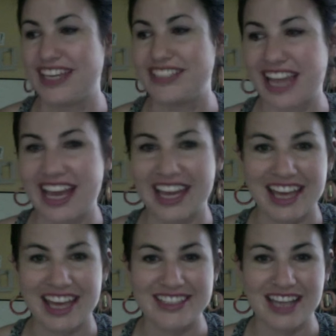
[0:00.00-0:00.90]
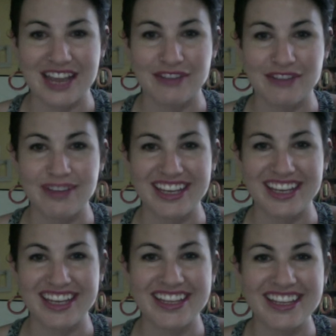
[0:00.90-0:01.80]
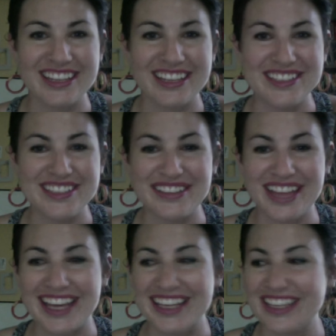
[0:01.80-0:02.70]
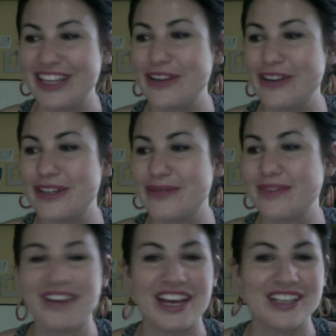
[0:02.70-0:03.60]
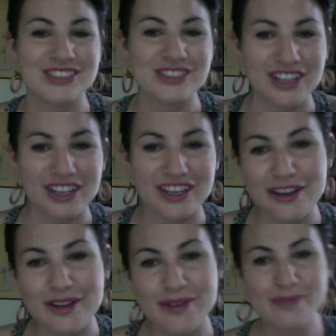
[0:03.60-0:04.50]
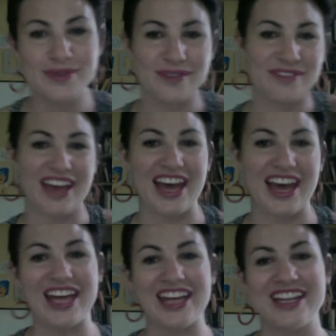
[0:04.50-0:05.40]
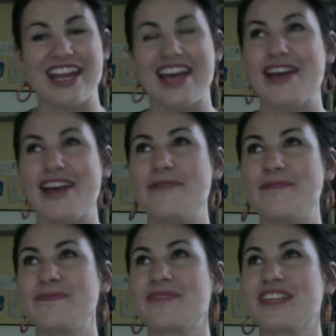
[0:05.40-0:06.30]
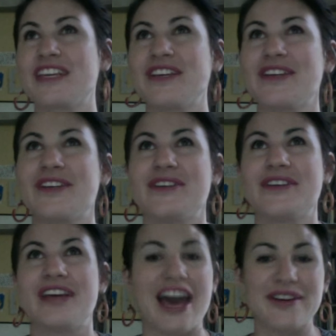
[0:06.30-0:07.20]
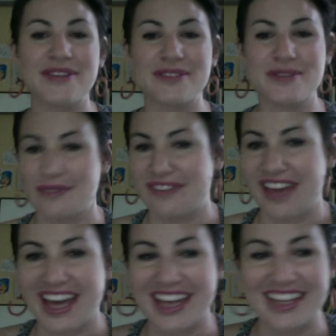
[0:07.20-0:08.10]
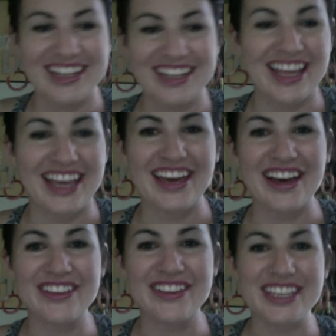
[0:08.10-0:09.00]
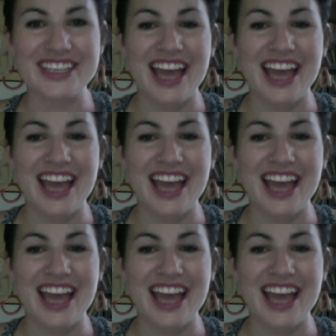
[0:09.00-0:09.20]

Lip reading: a jackass to everybody. So like, because we've had Sherlock Holmes, we've had House, we've had like all these